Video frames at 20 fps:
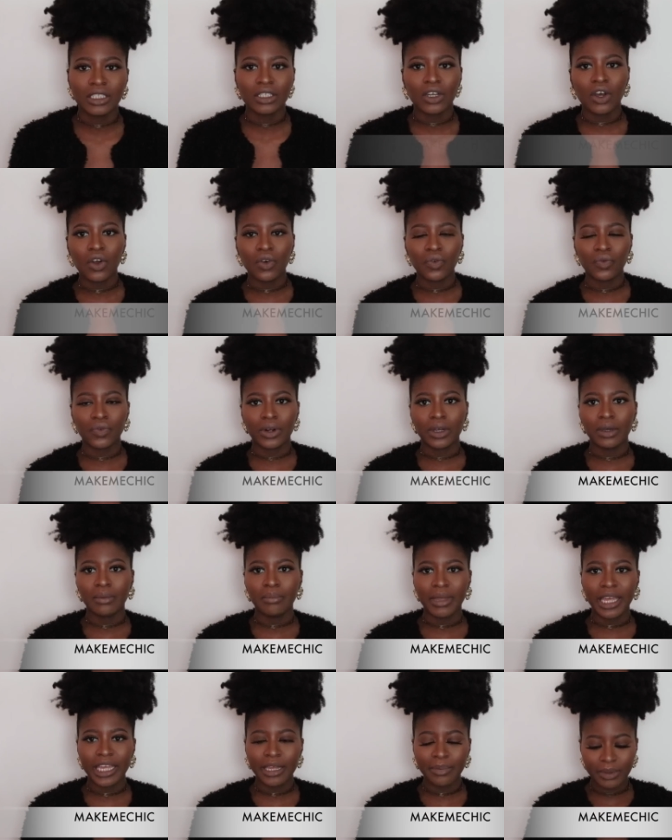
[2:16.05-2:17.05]
So
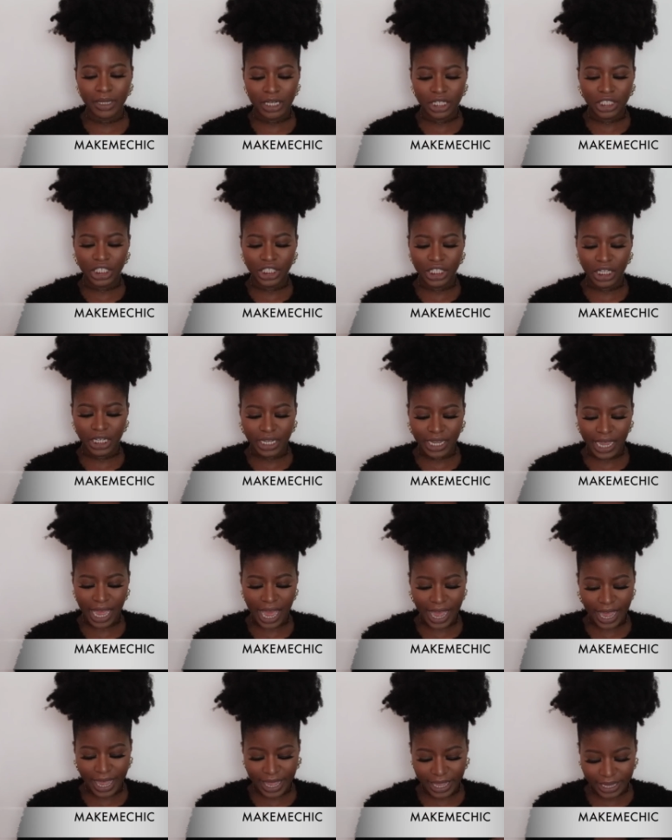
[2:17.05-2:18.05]
from Make Me Chic,
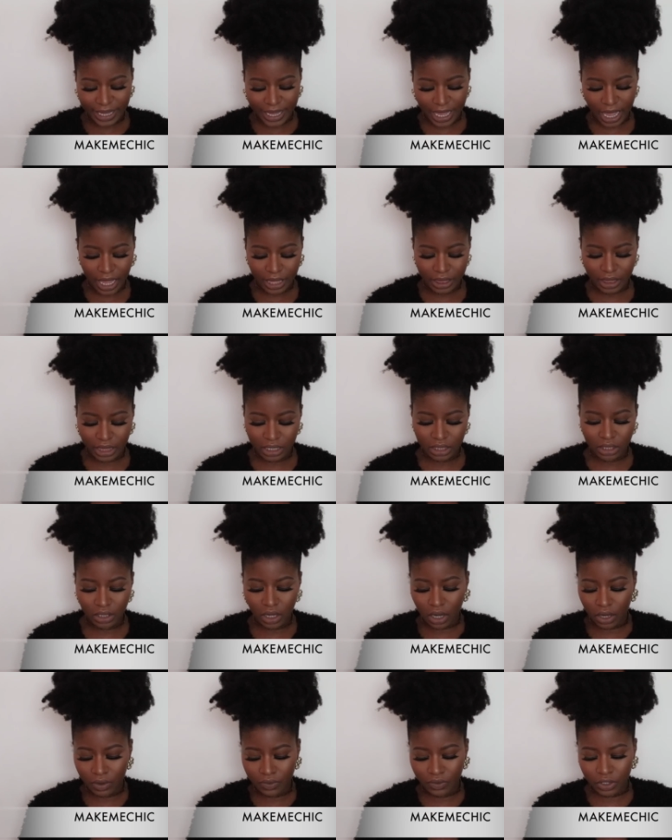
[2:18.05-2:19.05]
I got this
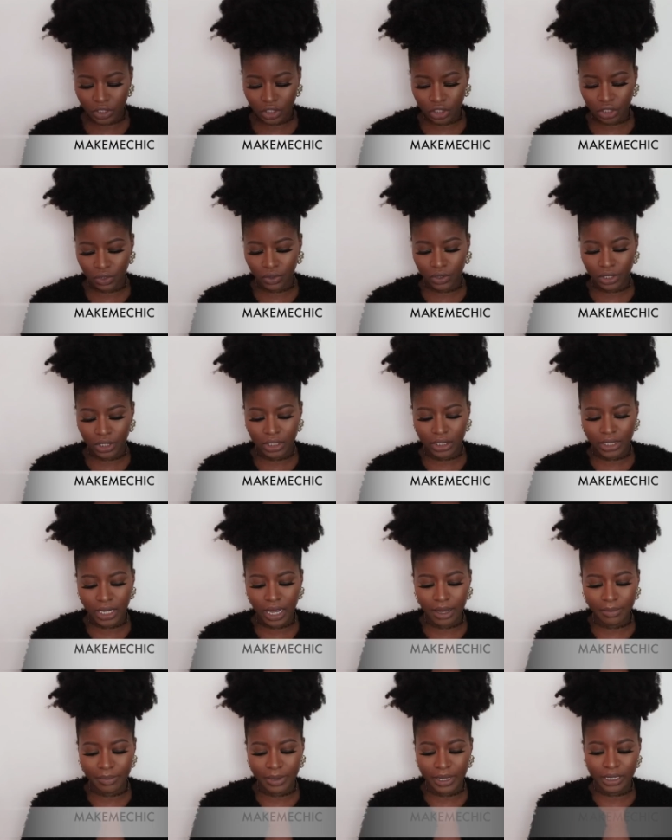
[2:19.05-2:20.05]
off the shoulder
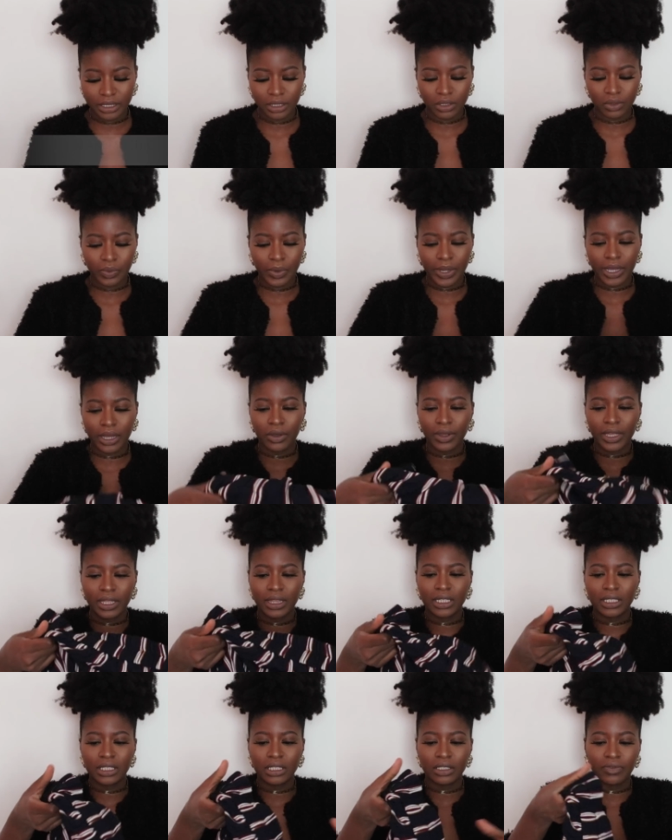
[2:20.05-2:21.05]
top as well.
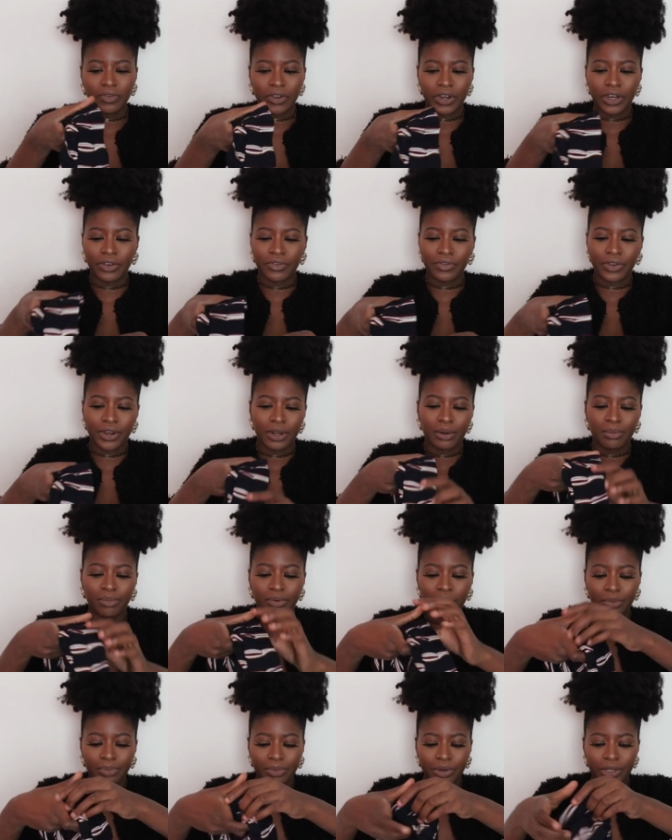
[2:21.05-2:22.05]
And this is very, very
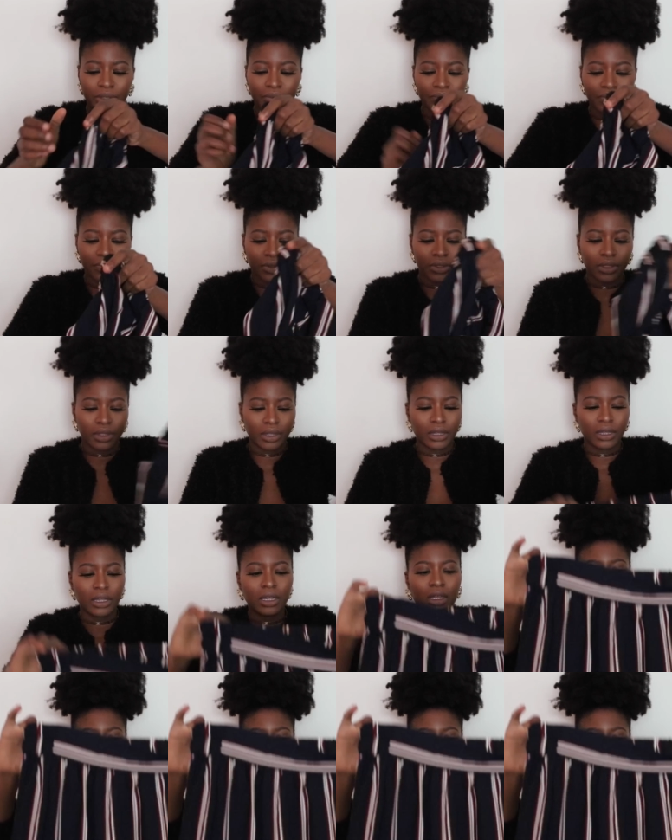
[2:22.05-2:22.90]
appropriate for the